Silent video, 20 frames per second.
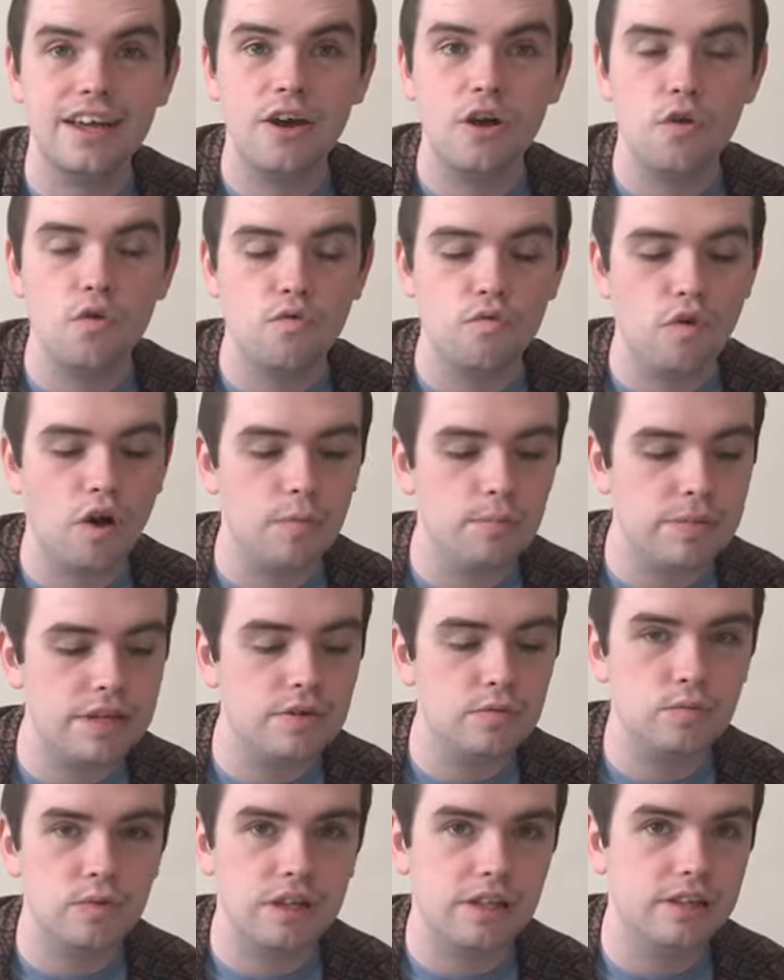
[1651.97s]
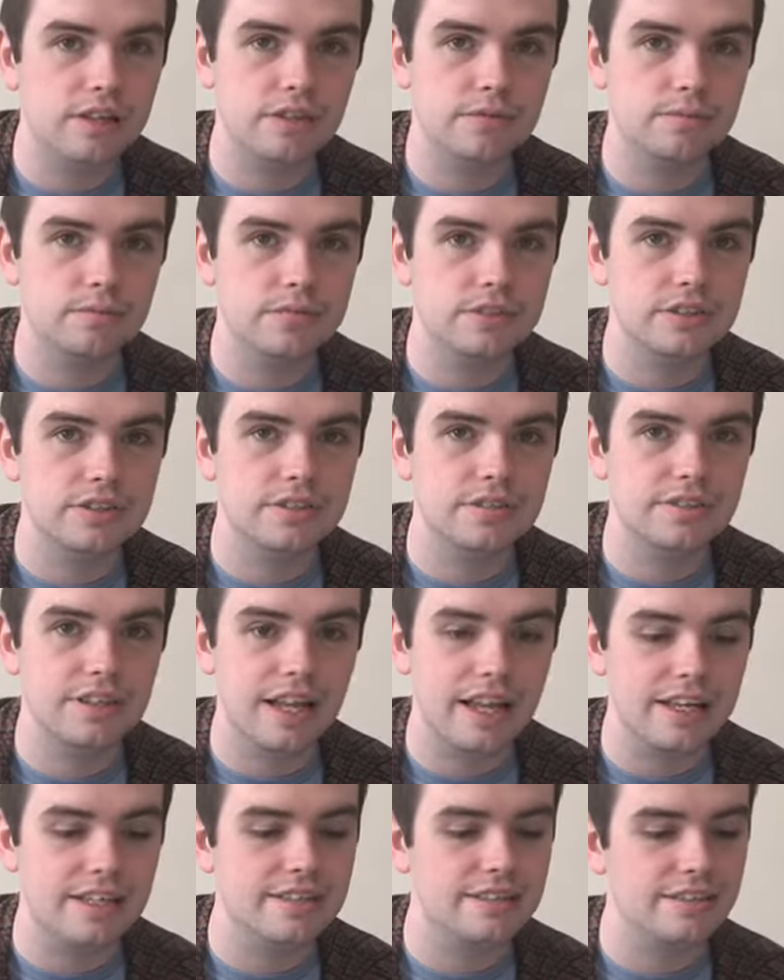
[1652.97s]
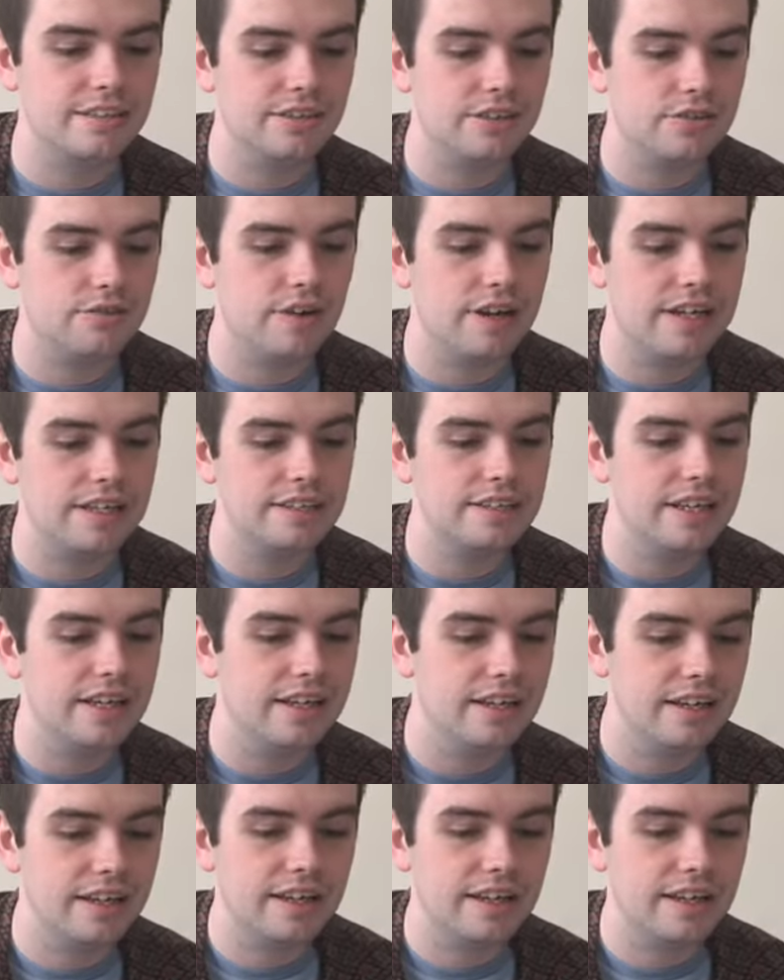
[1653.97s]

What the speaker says: Robin Williams. That is crazy.